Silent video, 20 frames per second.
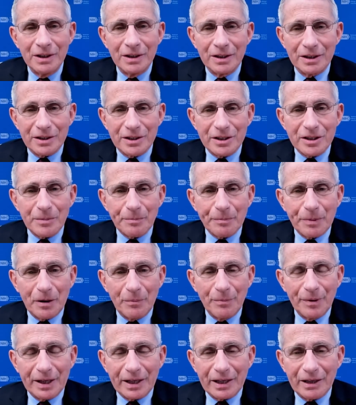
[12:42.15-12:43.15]
This is a
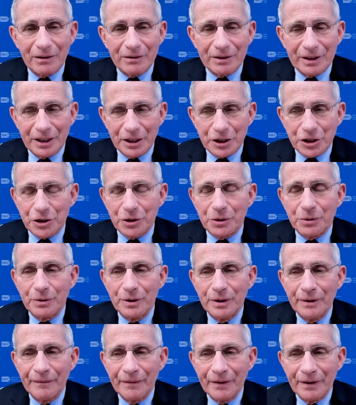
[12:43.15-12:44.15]
public health issue.
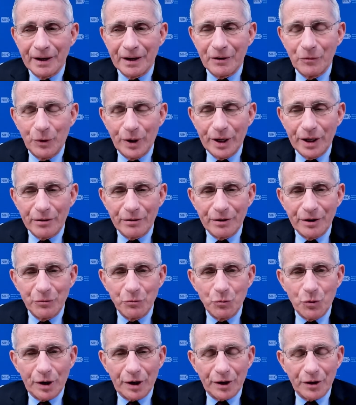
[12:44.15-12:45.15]
And we are
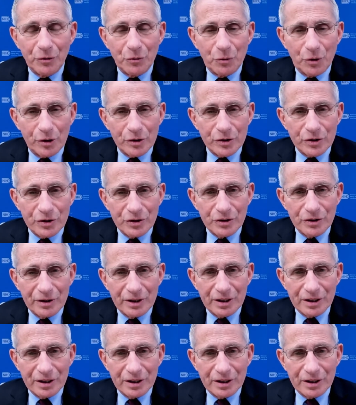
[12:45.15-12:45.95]
in one of the worst